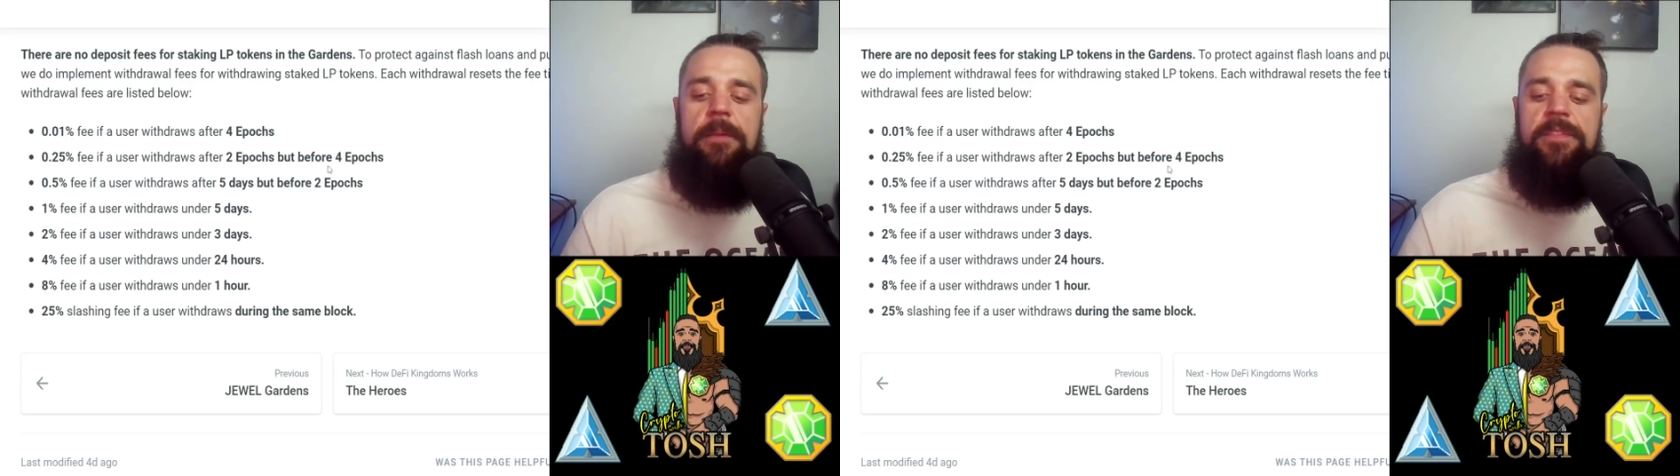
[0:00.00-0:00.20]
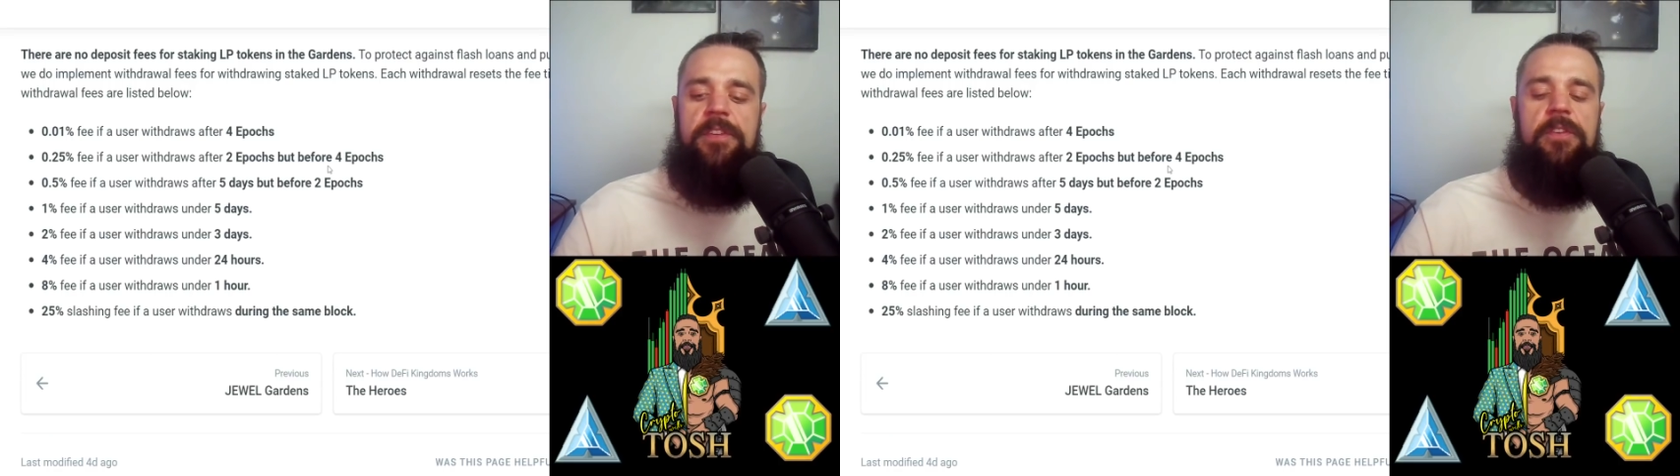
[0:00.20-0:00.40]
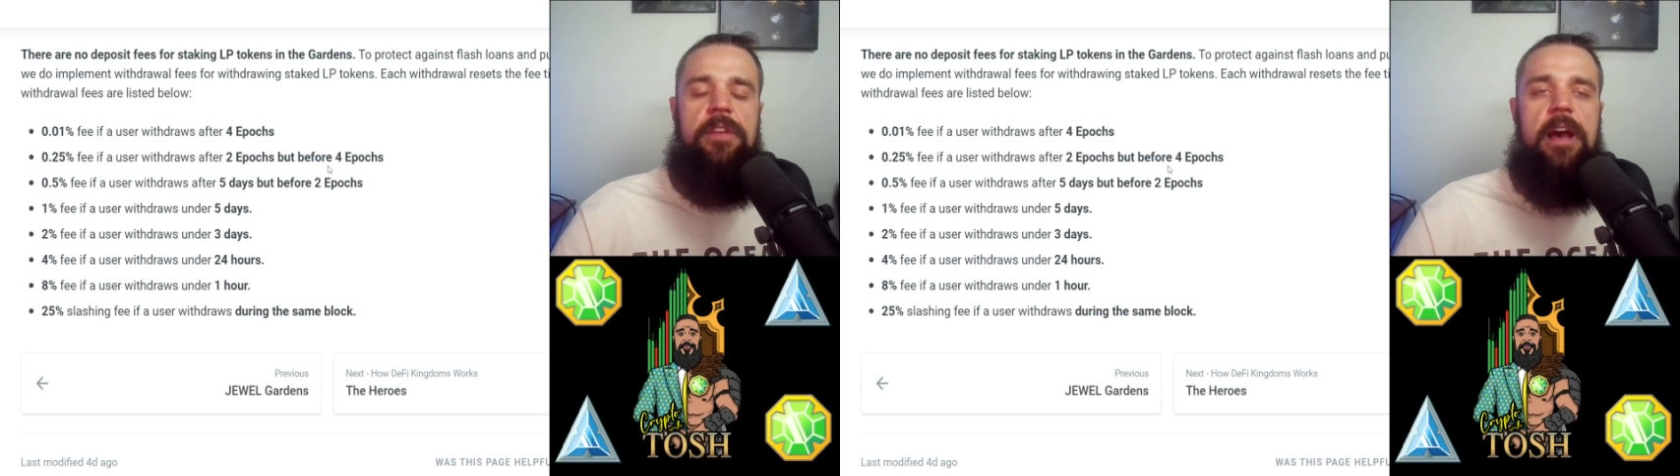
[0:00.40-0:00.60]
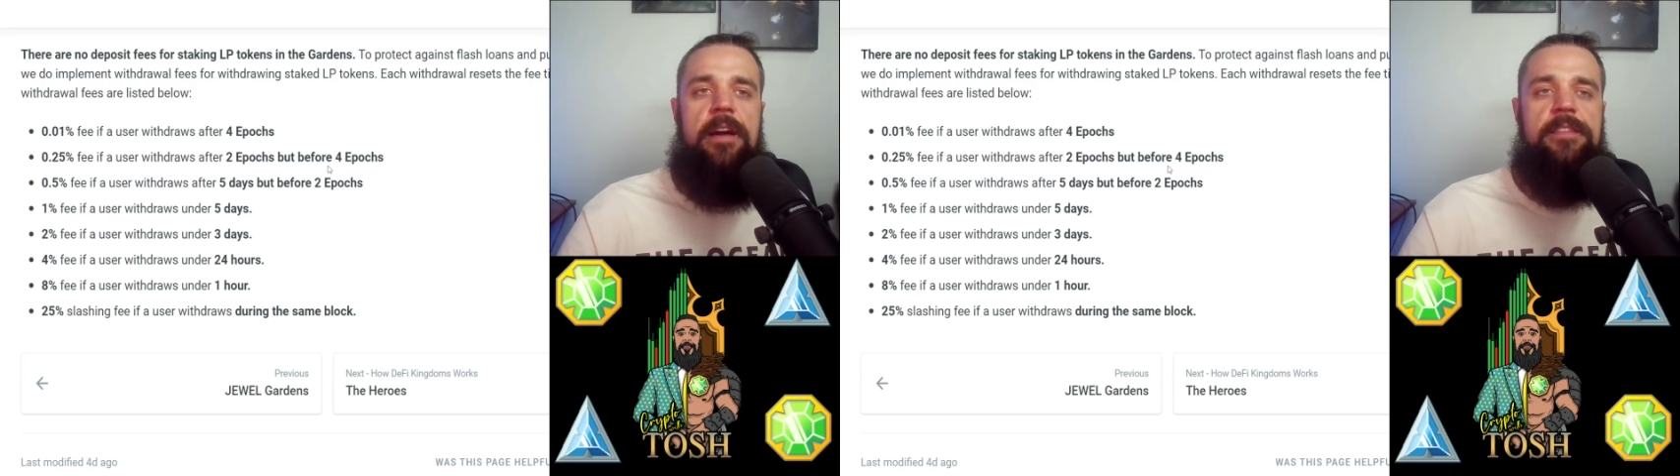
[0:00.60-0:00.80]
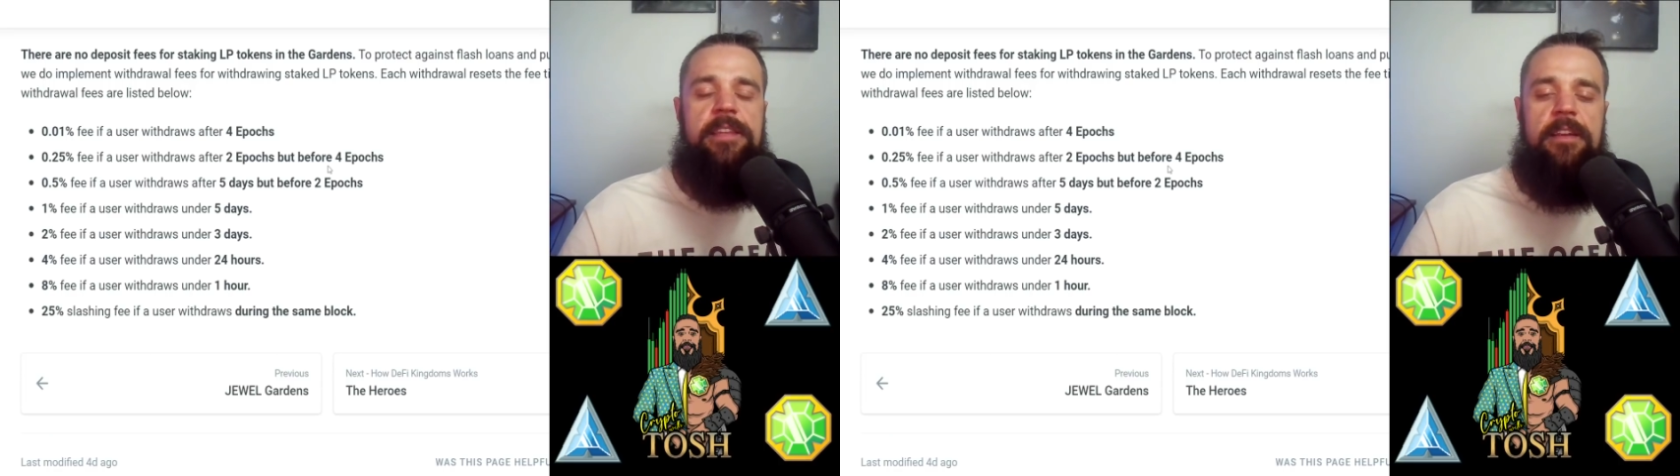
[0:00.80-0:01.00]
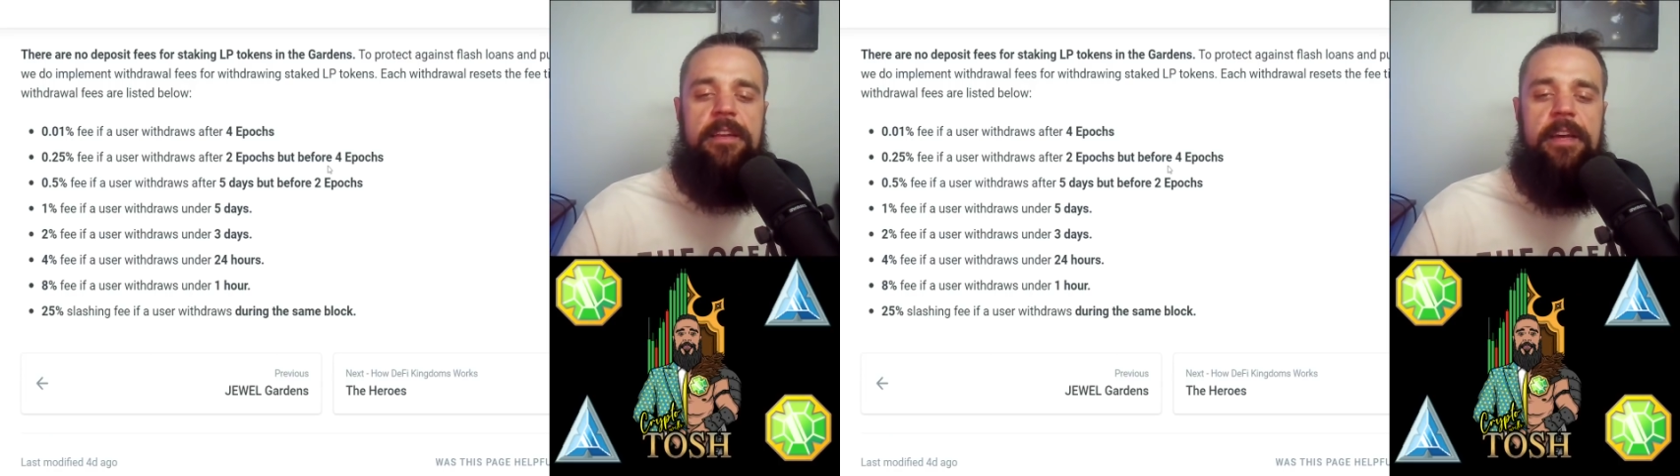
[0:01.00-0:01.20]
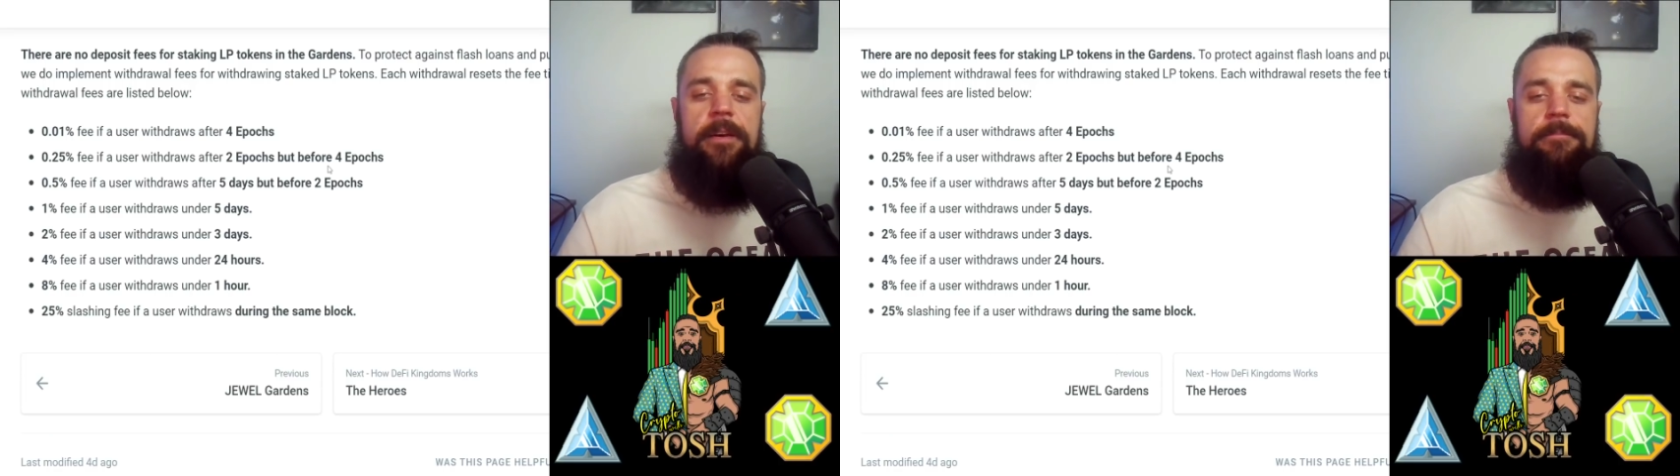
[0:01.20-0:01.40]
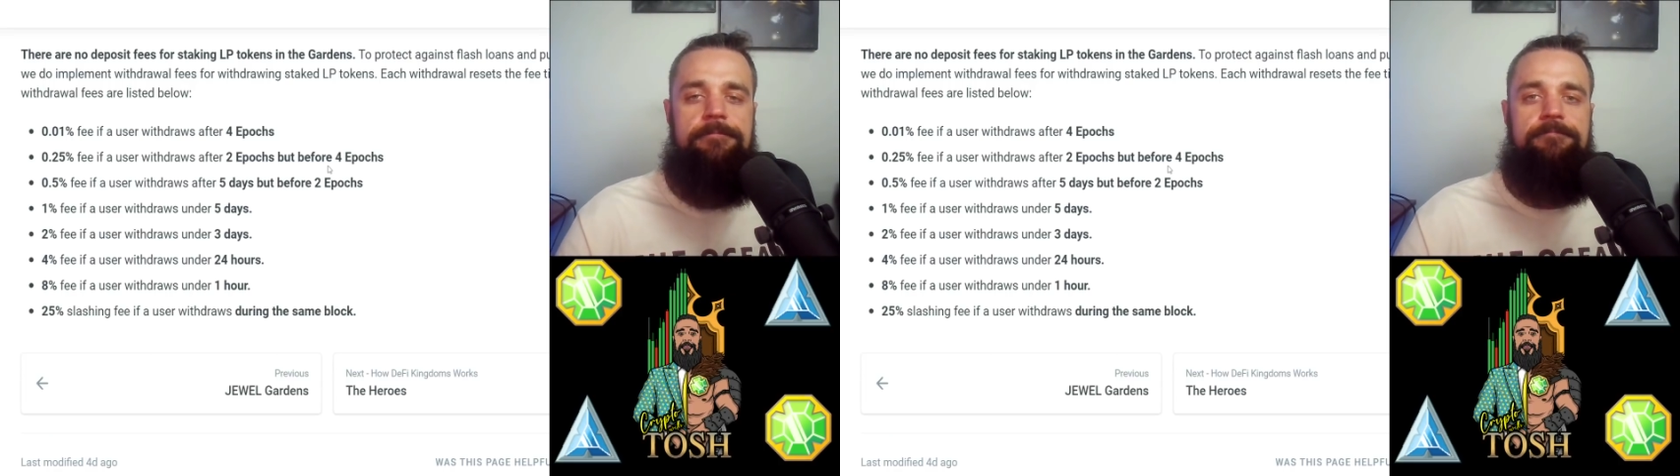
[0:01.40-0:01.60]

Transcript: soon on Sarandel.